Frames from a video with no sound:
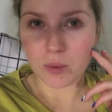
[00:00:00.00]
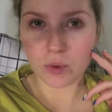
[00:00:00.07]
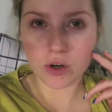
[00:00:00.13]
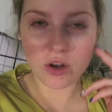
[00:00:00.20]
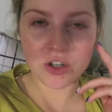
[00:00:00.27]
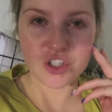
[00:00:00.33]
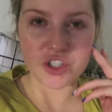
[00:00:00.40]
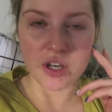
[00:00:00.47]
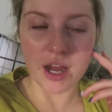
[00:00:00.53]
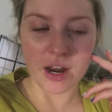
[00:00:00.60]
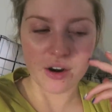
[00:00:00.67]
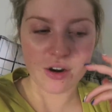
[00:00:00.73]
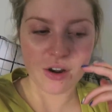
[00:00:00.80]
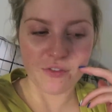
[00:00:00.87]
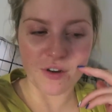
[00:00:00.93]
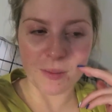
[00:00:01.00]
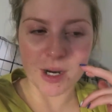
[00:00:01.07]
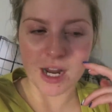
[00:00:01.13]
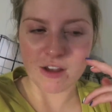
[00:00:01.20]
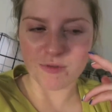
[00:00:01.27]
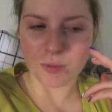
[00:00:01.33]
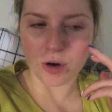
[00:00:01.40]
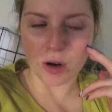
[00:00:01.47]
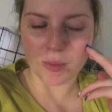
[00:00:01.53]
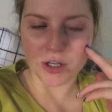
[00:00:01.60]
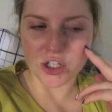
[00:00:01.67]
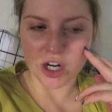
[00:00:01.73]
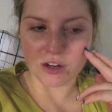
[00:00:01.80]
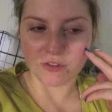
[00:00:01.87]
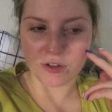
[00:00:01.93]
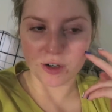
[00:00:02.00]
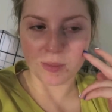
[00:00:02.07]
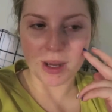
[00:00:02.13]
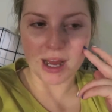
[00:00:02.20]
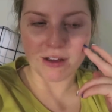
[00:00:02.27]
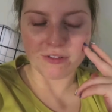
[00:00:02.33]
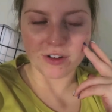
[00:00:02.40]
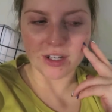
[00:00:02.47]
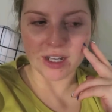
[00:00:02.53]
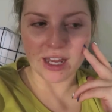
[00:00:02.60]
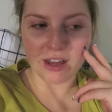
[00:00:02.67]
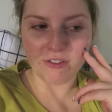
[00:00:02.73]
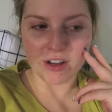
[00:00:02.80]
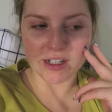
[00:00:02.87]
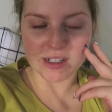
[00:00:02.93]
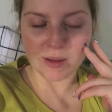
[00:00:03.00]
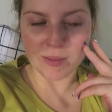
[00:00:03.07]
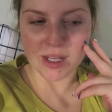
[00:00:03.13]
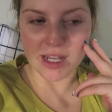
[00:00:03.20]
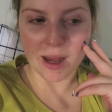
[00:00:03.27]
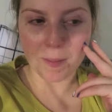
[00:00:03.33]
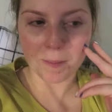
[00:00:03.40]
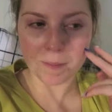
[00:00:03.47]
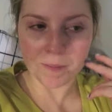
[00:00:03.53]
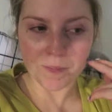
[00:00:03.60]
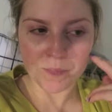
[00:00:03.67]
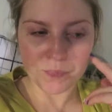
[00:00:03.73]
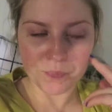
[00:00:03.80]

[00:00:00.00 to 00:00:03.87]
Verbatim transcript: Well, not. I'm I do not know if I'm gonna have proper junk food, but I feel like having something yum.